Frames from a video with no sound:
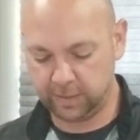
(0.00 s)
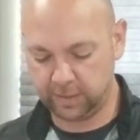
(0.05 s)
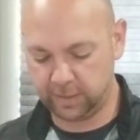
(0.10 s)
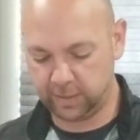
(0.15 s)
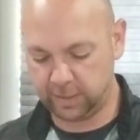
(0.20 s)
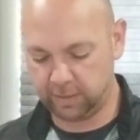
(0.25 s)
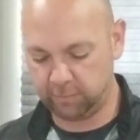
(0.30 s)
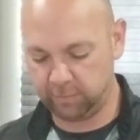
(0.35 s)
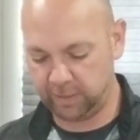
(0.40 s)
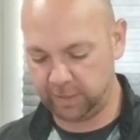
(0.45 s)

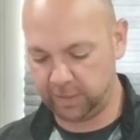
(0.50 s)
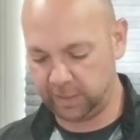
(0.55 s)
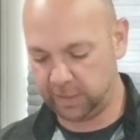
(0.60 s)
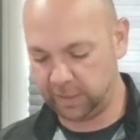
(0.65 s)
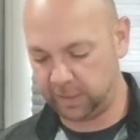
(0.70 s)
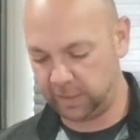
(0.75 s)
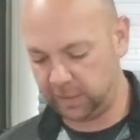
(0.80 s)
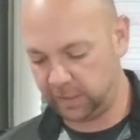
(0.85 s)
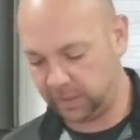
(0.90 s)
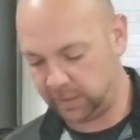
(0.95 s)
Now we
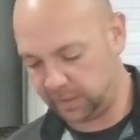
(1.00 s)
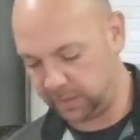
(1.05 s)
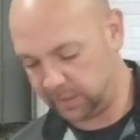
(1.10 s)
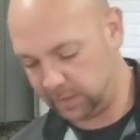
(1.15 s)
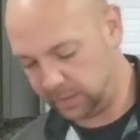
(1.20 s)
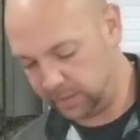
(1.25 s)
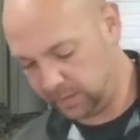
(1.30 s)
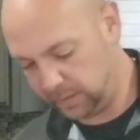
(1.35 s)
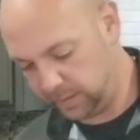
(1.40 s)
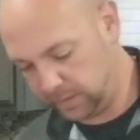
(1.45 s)
need
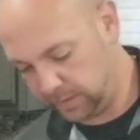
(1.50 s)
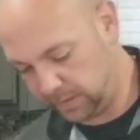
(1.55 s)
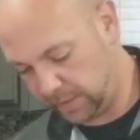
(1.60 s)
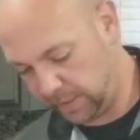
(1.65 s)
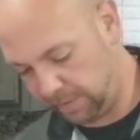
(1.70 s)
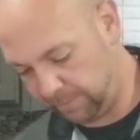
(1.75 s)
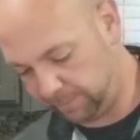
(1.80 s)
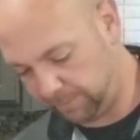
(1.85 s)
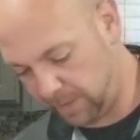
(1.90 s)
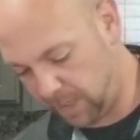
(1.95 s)

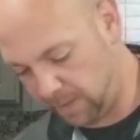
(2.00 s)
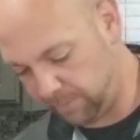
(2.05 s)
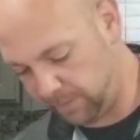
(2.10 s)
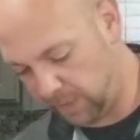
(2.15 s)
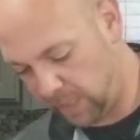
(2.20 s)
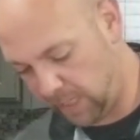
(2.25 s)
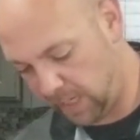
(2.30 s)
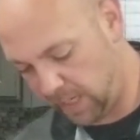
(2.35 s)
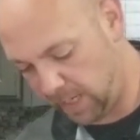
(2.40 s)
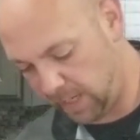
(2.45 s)
that
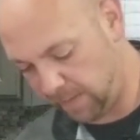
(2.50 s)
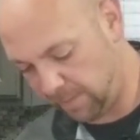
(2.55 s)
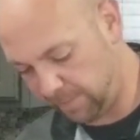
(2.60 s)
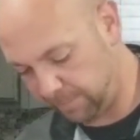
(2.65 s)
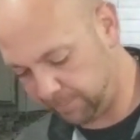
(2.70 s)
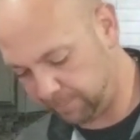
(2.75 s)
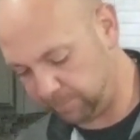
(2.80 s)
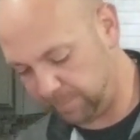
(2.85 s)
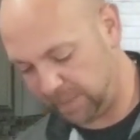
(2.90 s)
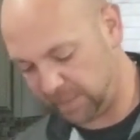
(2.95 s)
5.5,
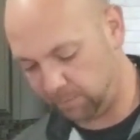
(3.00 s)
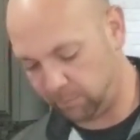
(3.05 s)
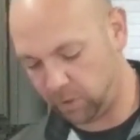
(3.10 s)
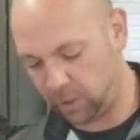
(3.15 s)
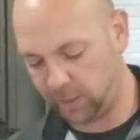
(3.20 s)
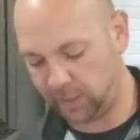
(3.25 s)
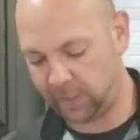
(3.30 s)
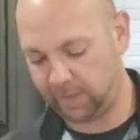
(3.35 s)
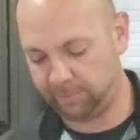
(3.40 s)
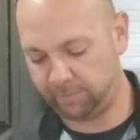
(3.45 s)
make a
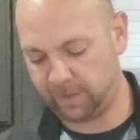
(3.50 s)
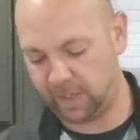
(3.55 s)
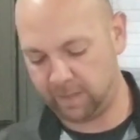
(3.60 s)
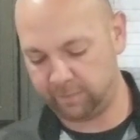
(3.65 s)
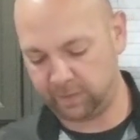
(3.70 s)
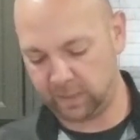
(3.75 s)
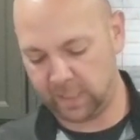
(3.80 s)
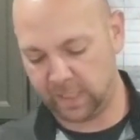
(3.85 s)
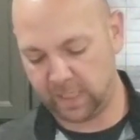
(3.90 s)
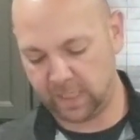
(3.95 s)
mark at
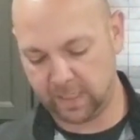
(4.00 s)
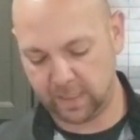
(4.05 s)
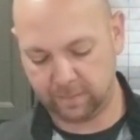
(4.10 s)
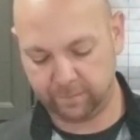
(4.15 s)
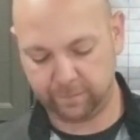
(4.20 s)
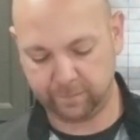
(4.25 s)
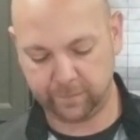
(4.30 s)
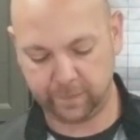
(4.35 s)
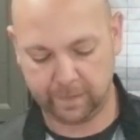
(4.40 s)
5.5.